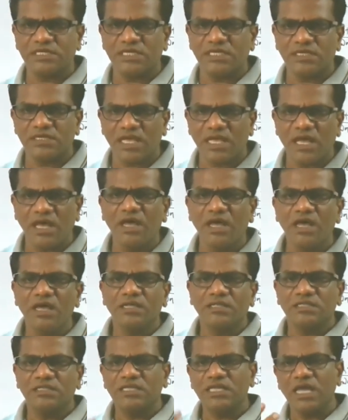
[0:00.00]
area,
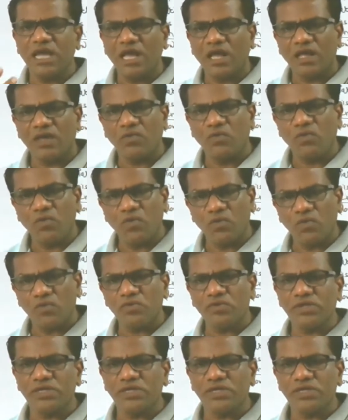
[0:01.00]
they are hold